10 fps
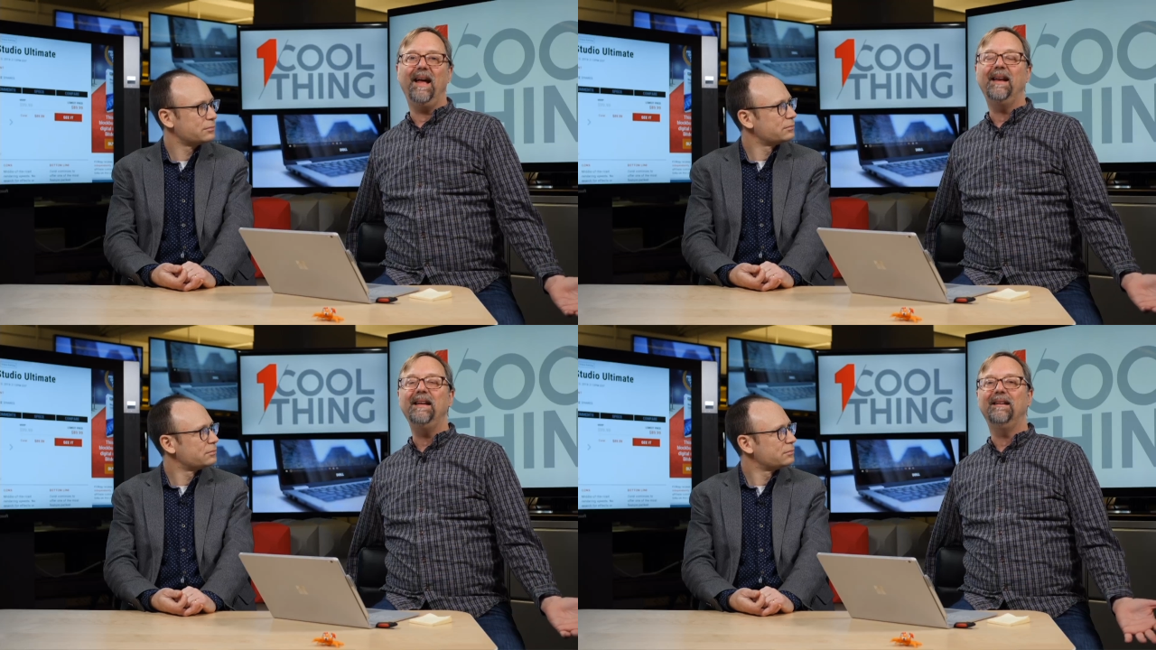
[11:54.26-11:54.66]

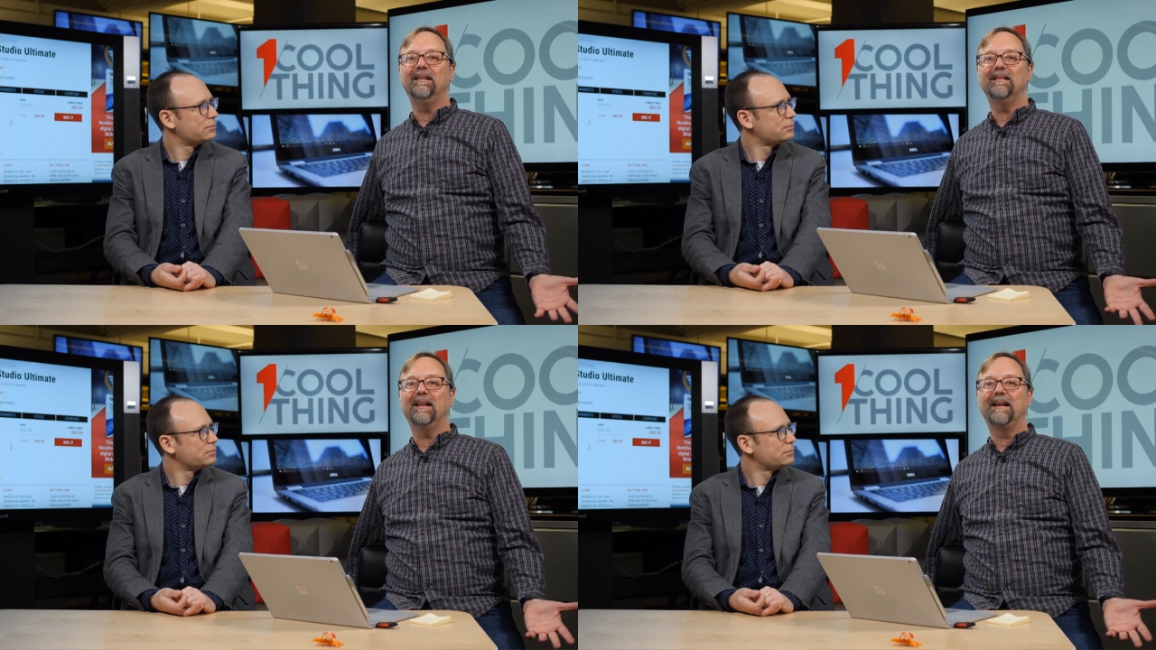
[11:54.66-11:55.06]
Speaker 1: any
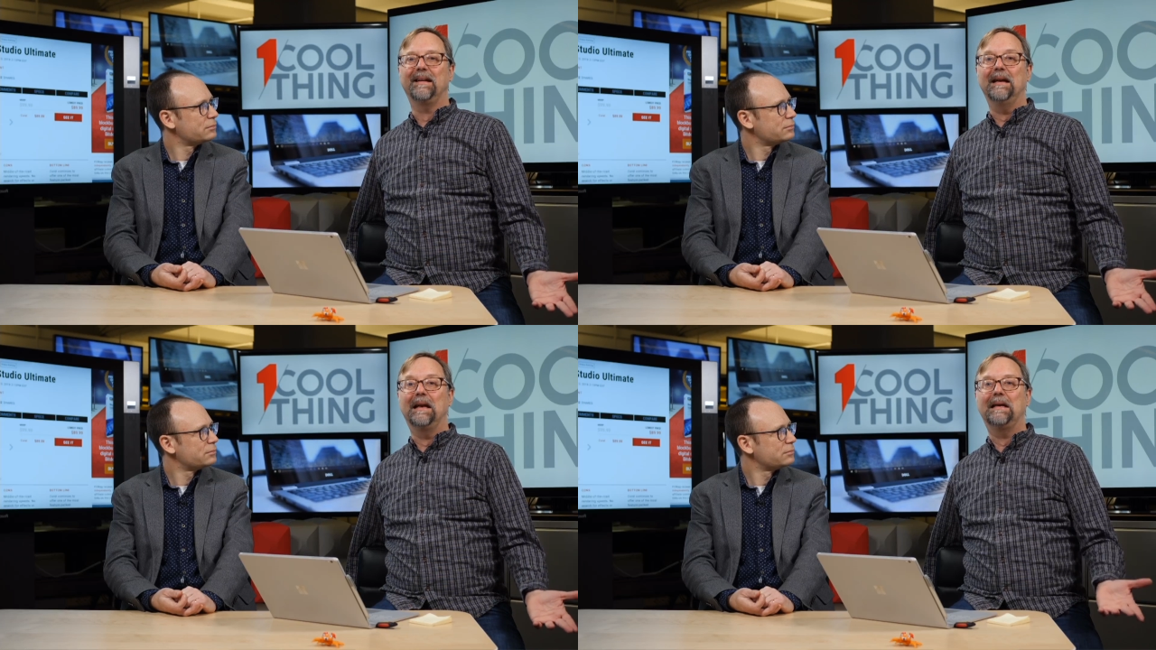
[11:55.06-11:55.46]
like
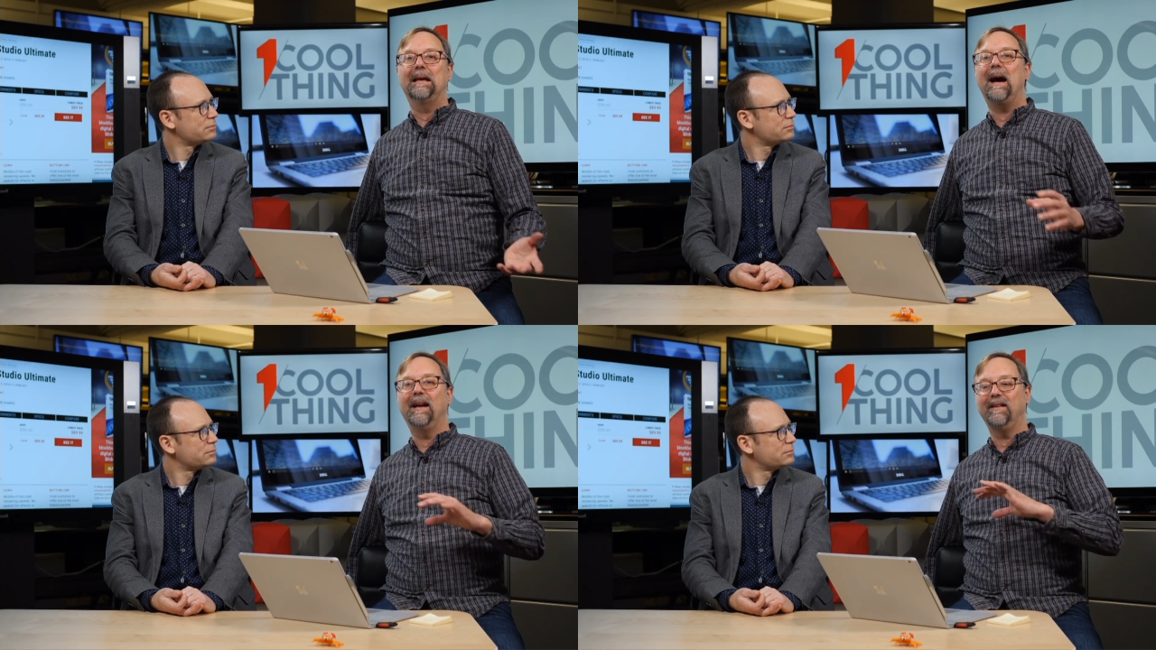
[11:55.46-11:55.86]

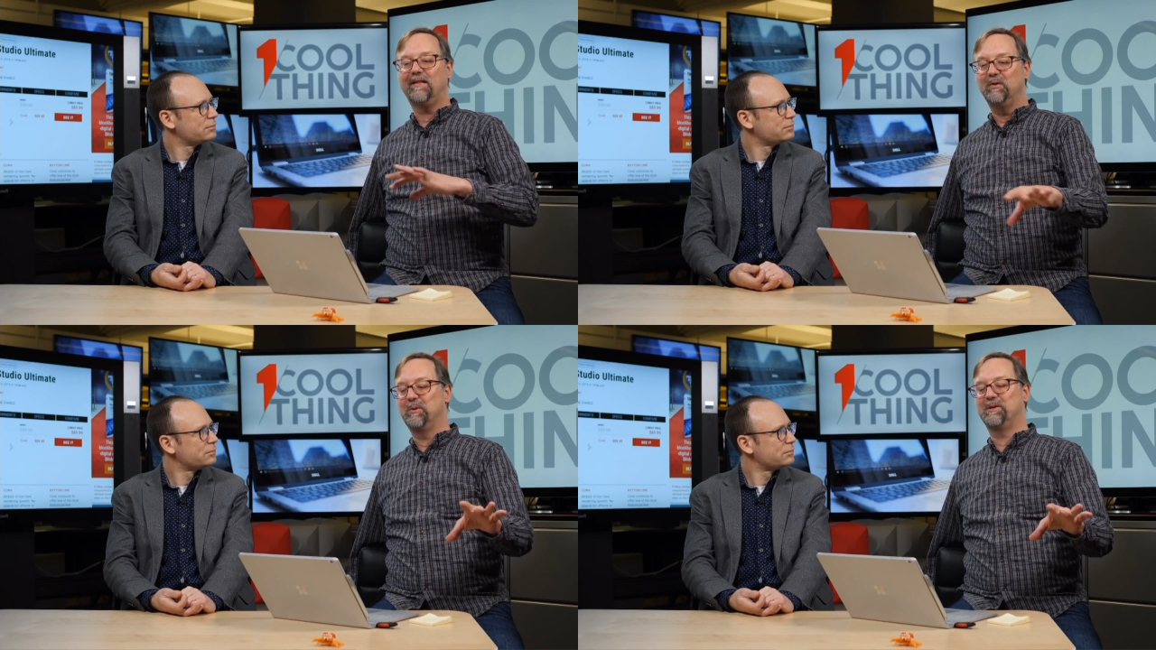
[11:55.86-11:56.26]
not
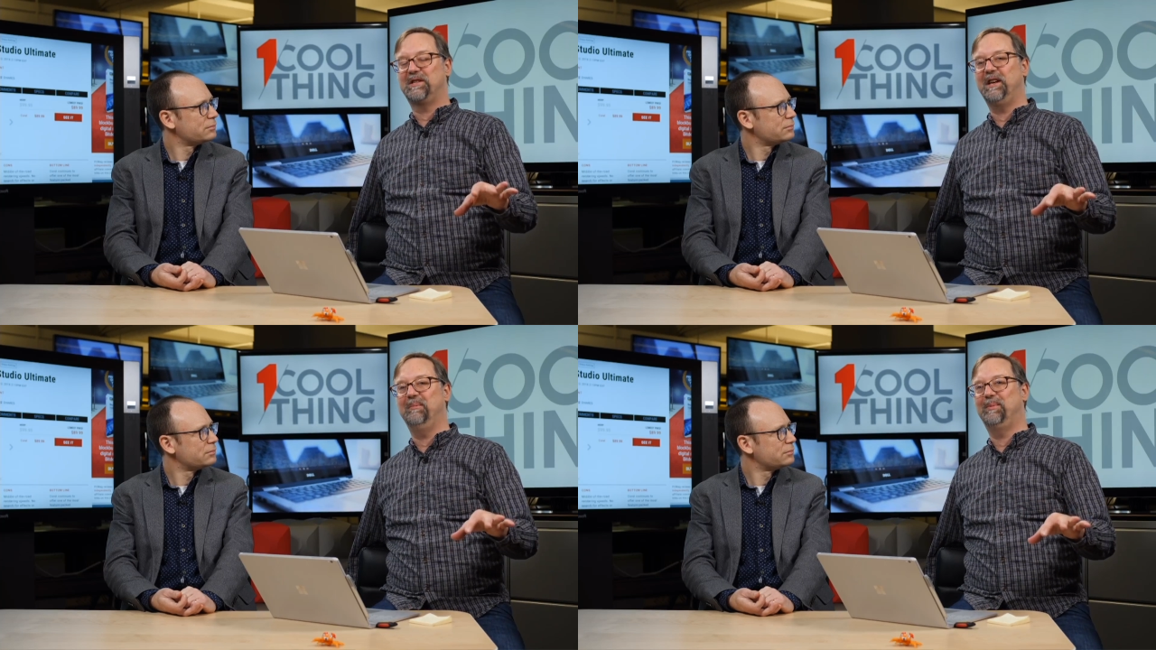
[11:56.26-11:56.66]
super
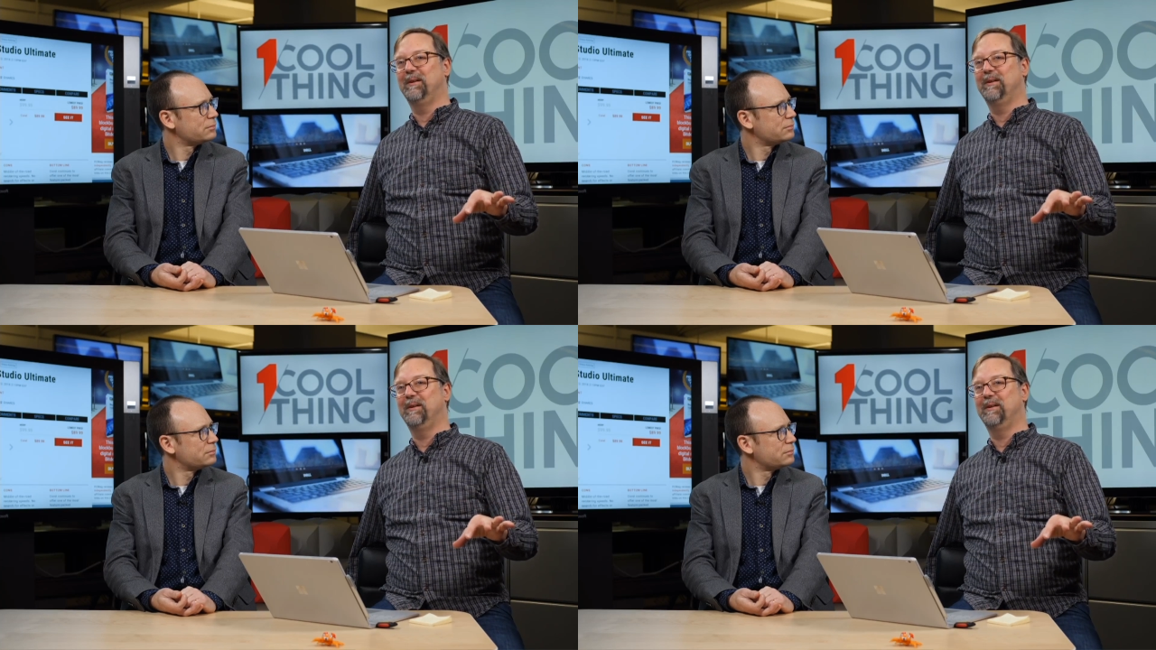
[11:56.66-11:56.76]
cheap